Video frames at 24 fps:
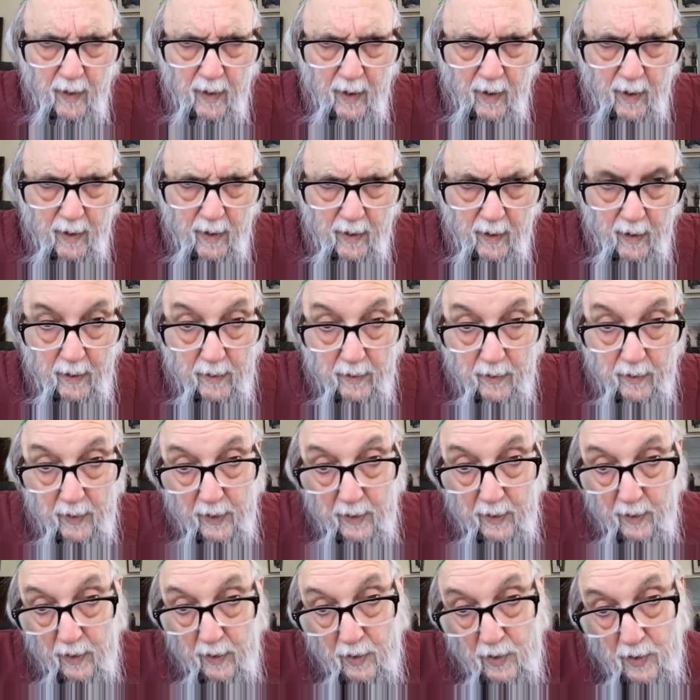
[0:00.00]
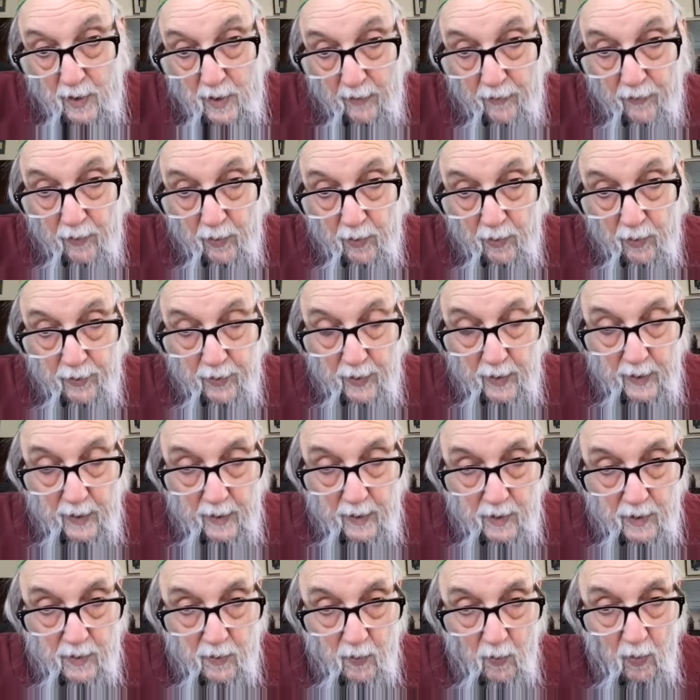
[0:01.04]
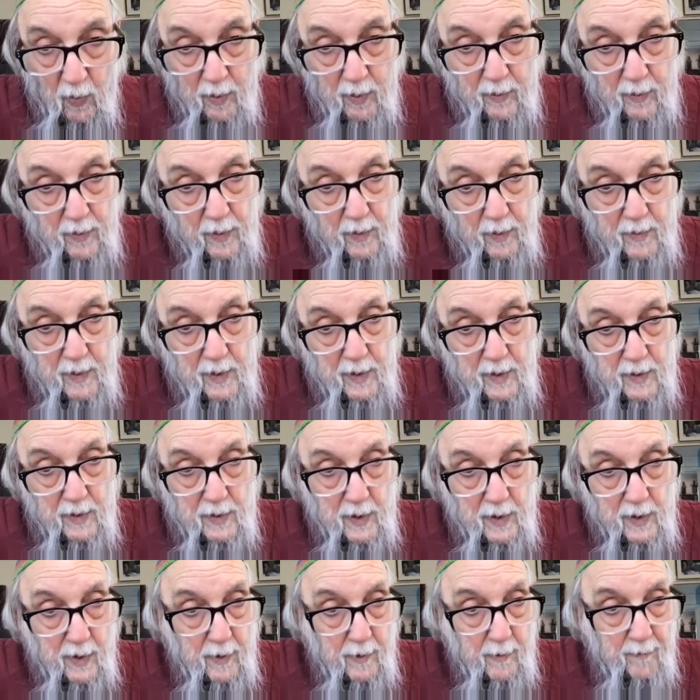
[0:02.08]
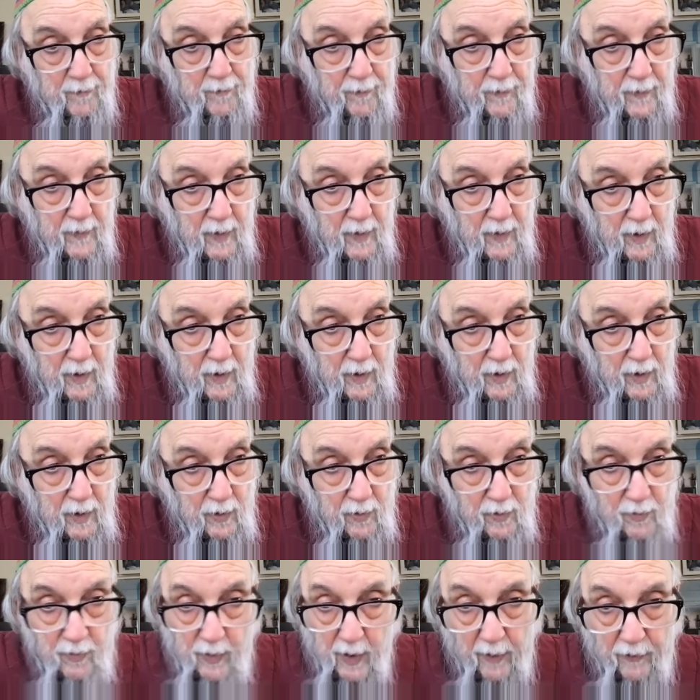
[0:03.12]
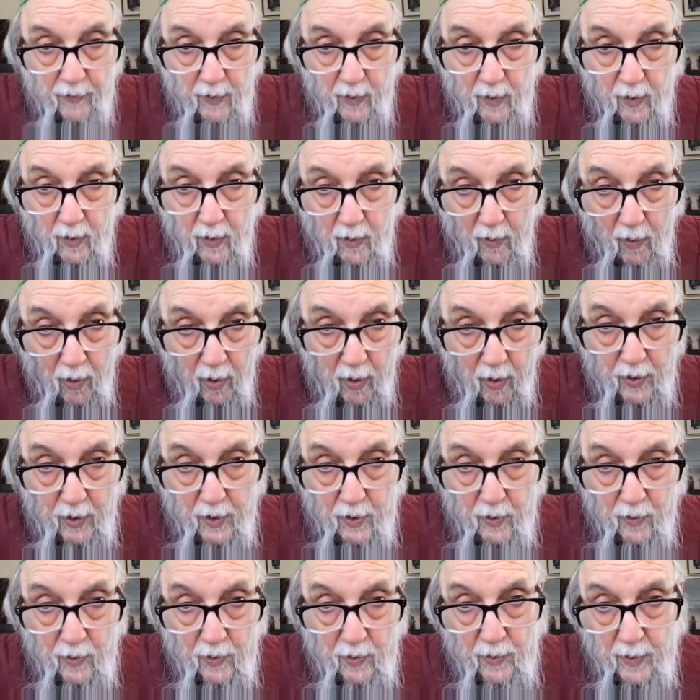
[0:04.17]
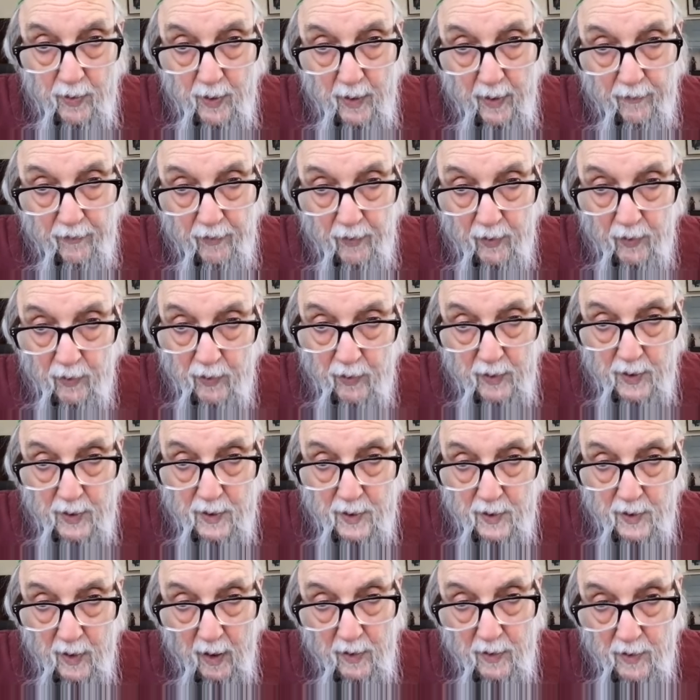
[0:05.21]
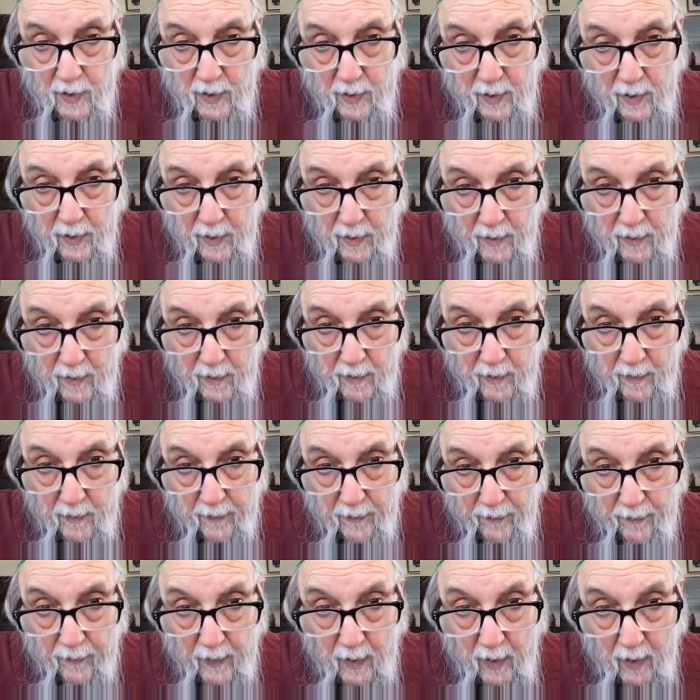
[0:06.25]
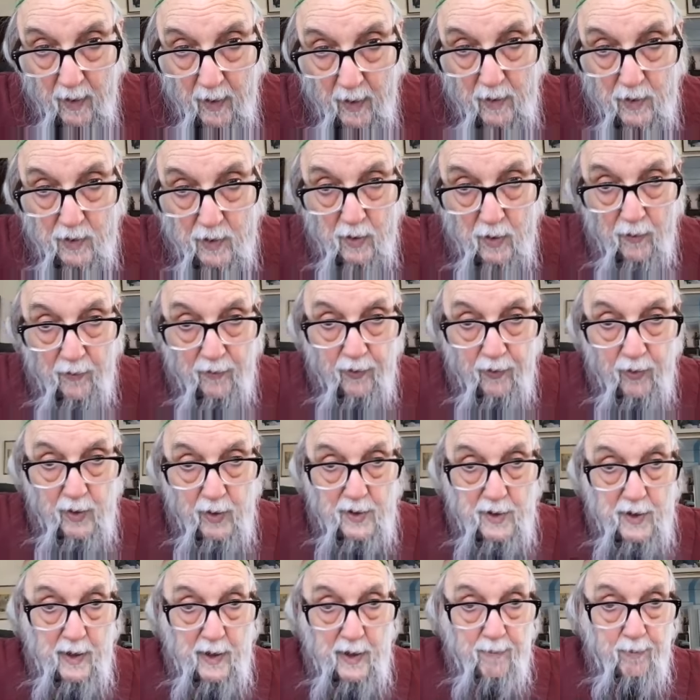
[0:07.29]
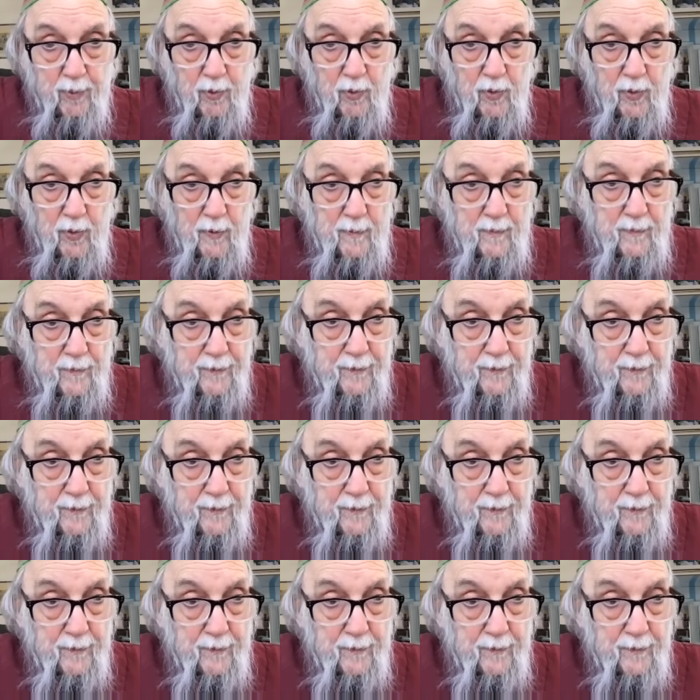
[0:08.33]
And I think there are several things. One of them is you never argue, you never criticize it. So, for example,